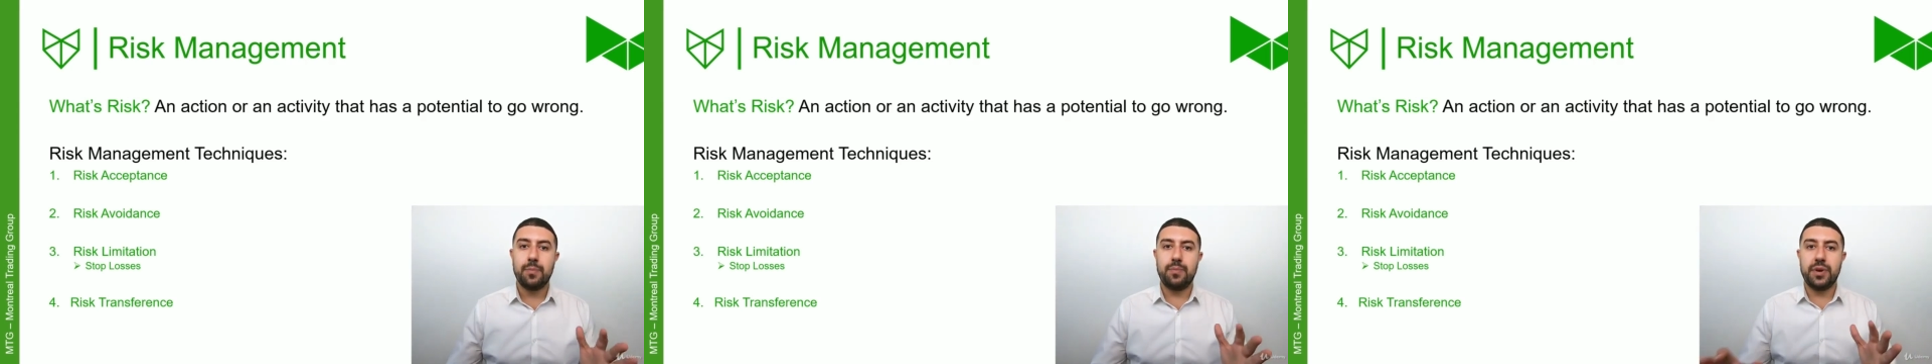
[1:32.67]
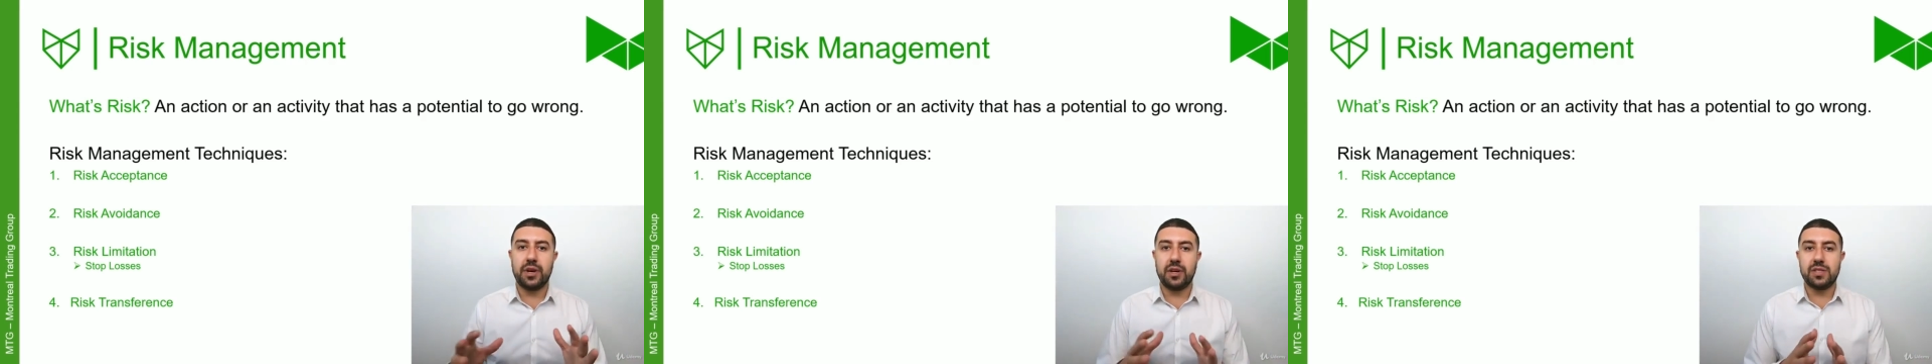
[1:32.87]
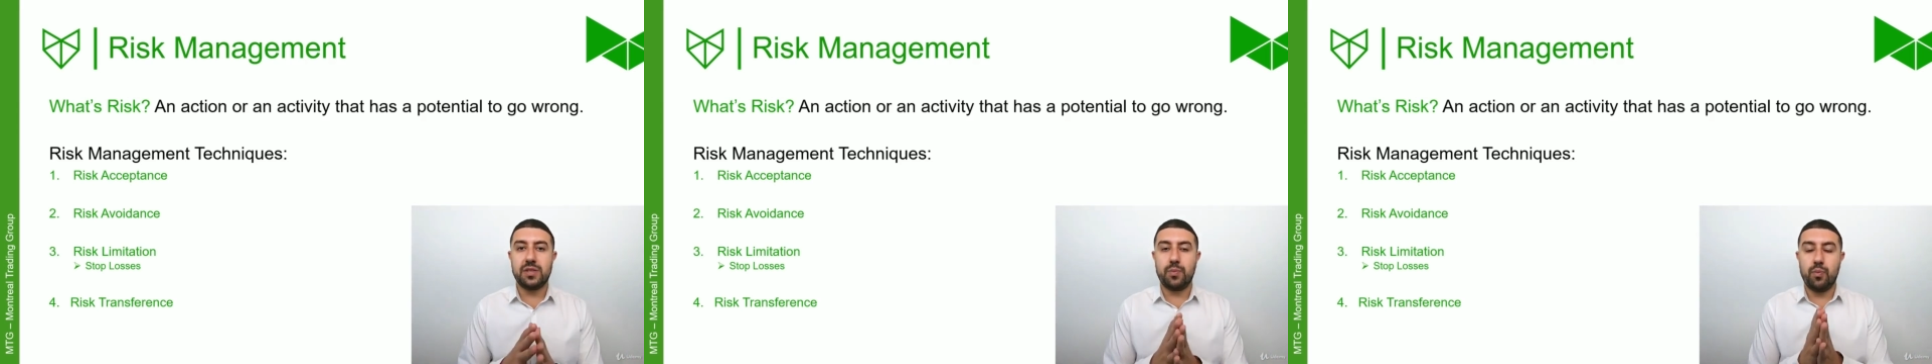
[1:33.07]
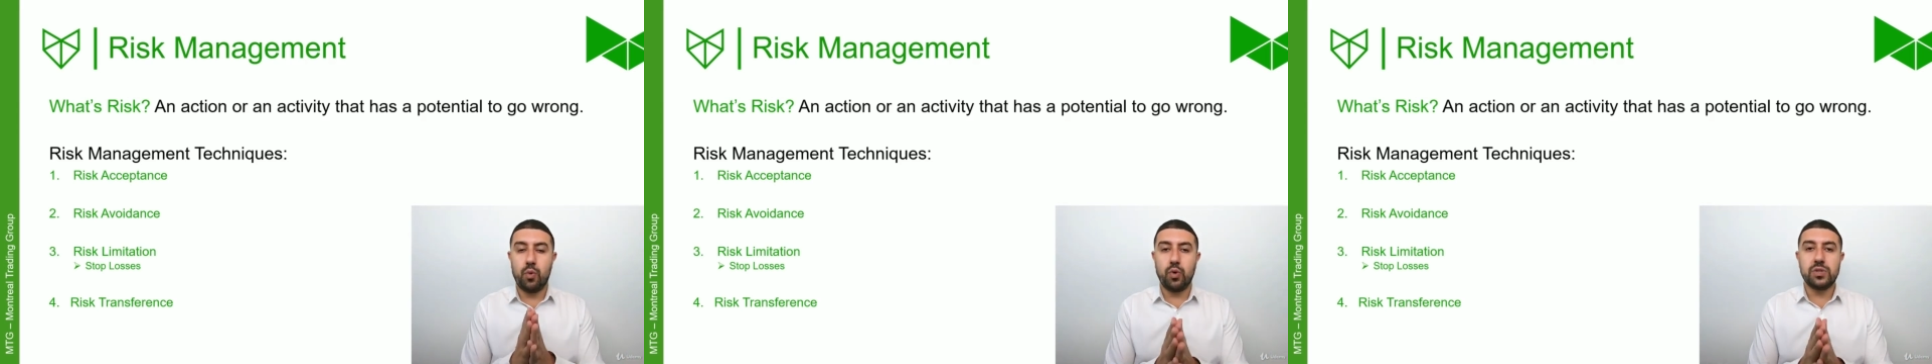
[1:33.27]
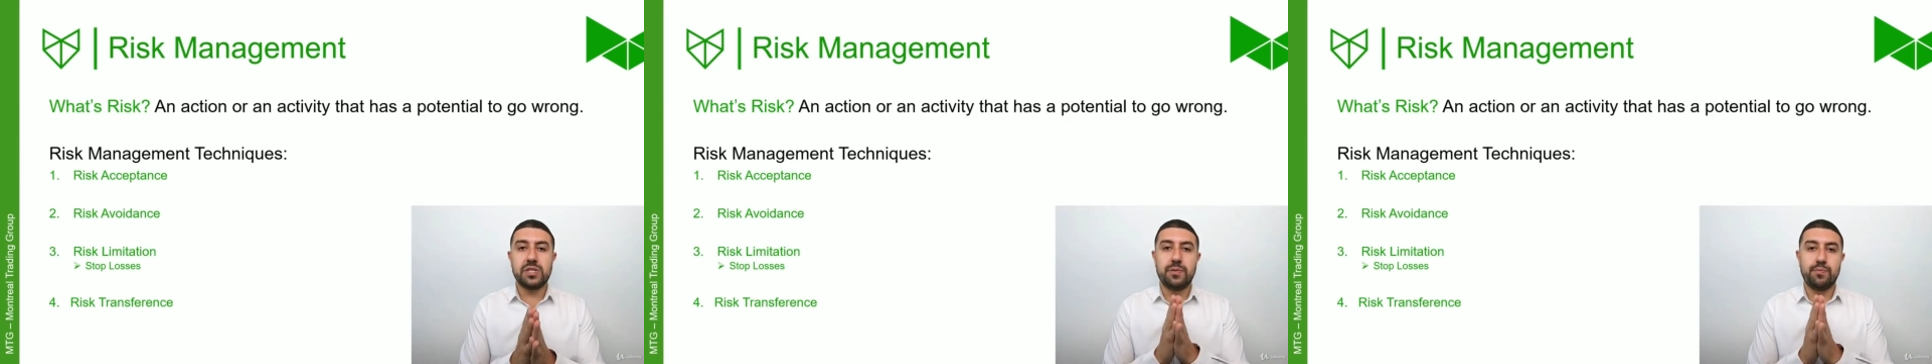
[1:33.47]
because the
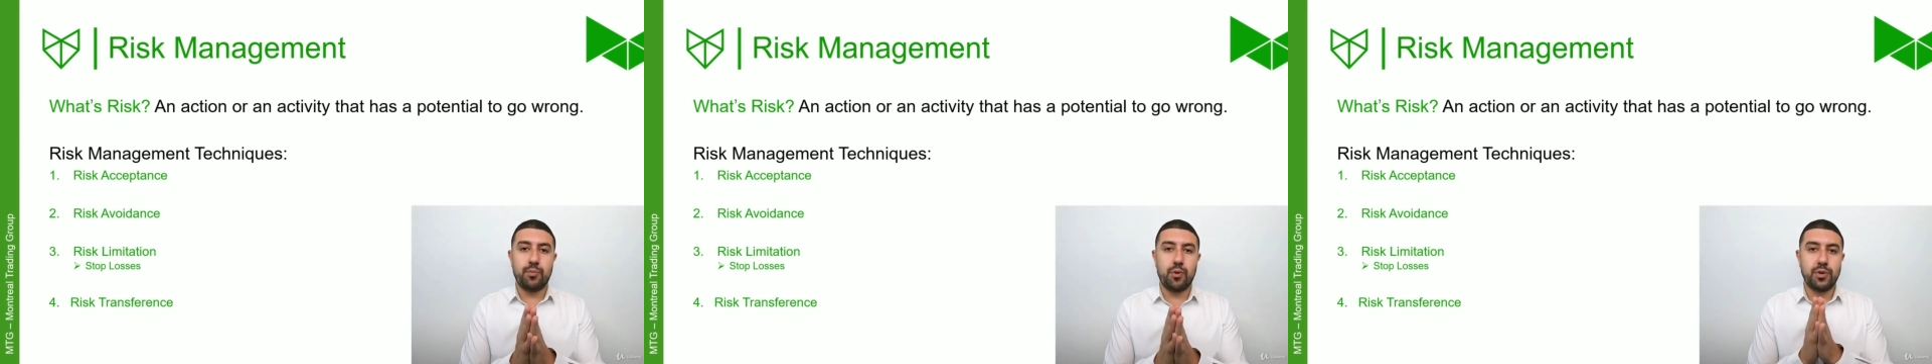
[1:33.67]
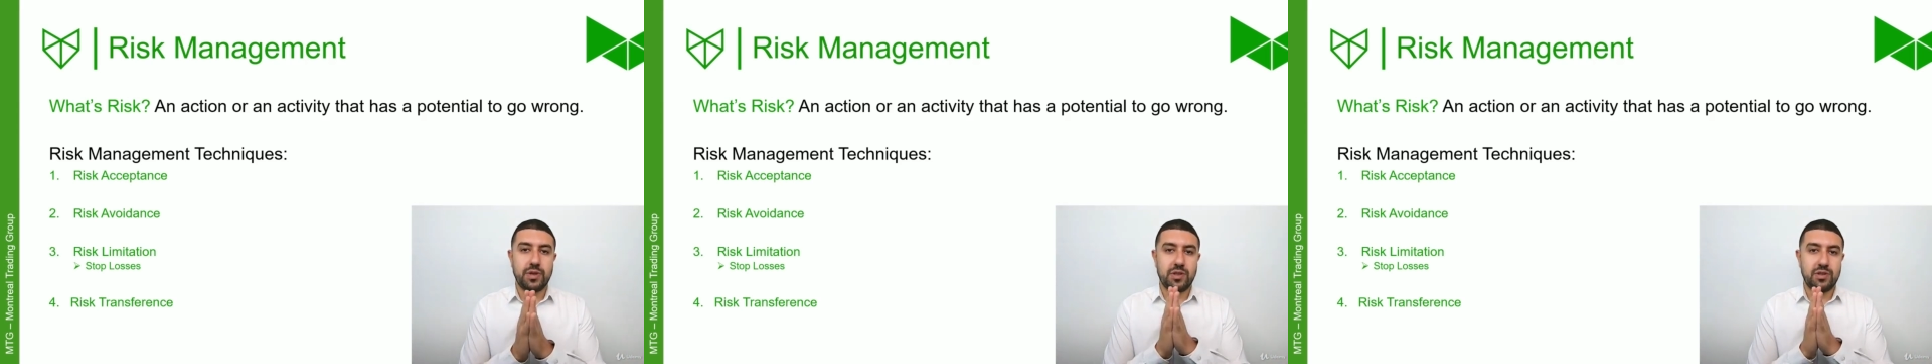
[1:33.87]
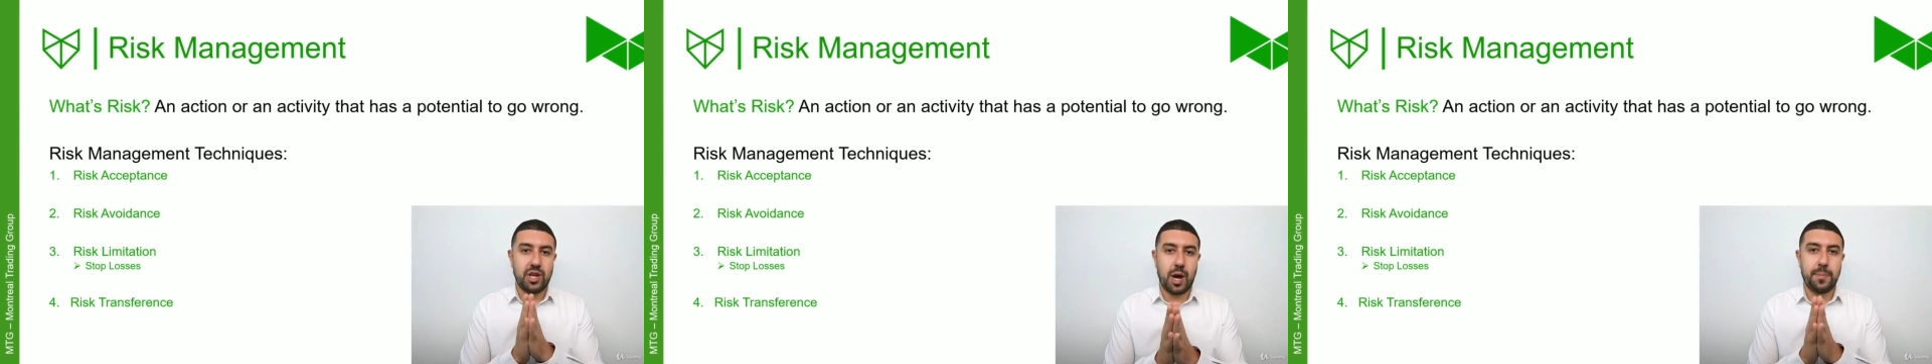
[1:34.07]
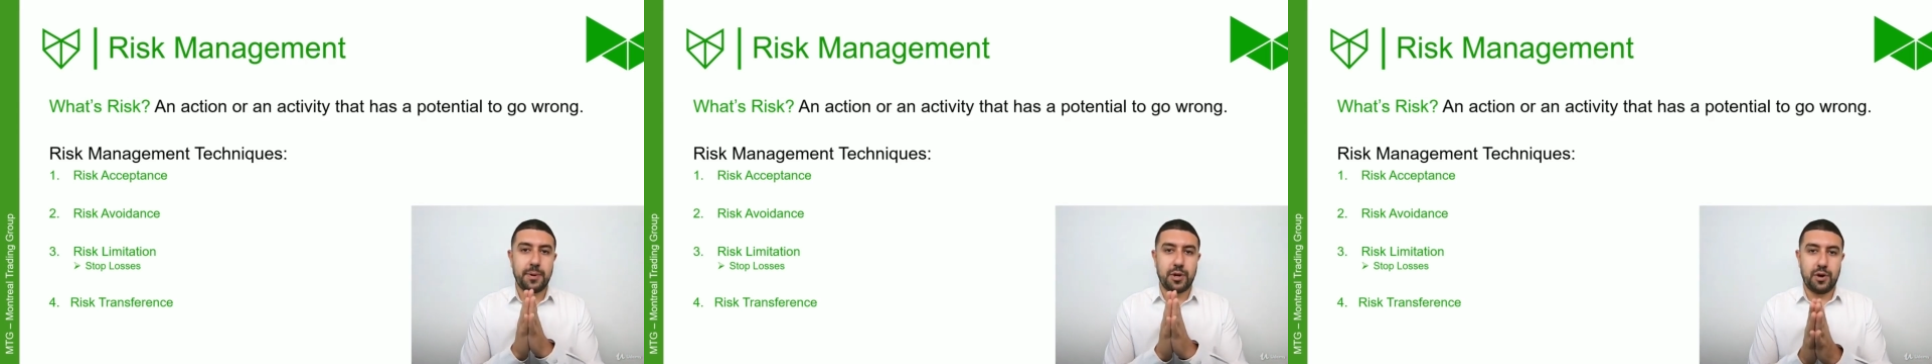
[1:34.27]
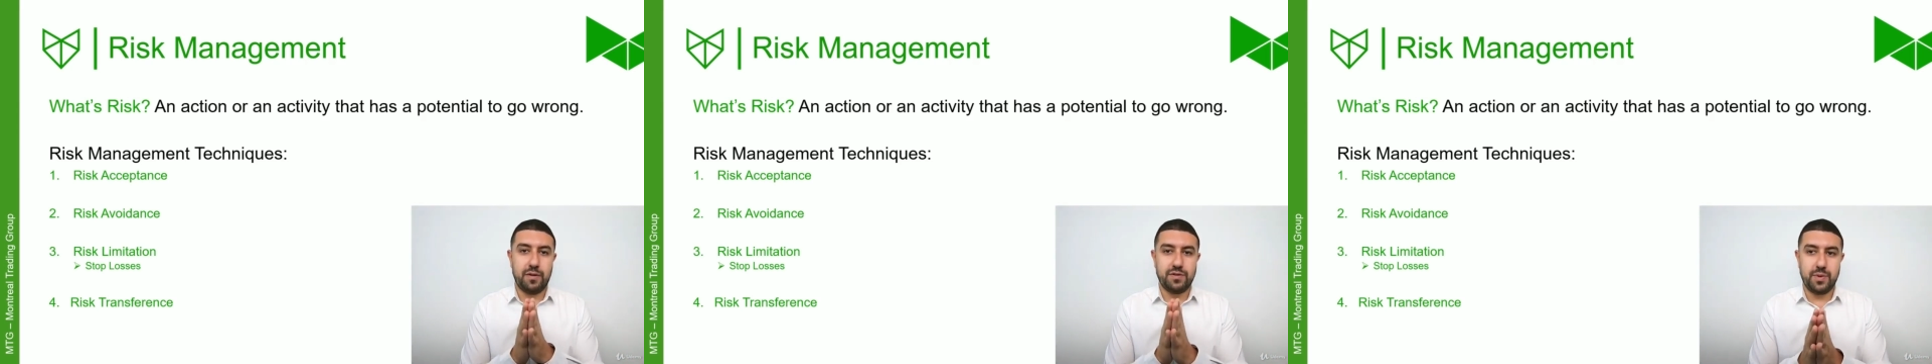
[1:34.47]
most important
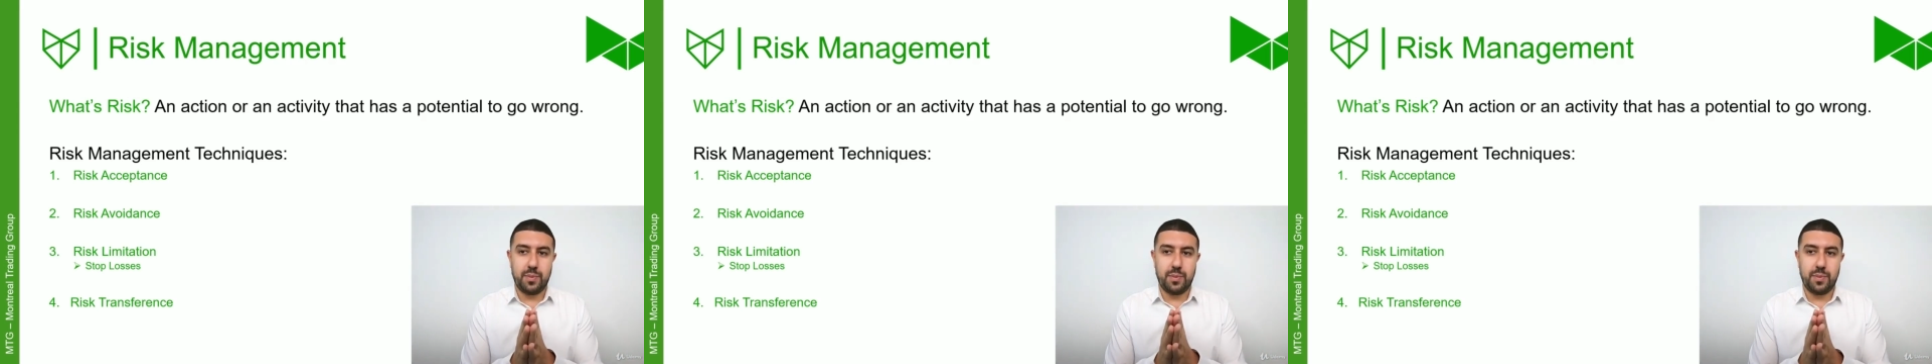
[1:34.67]
topic of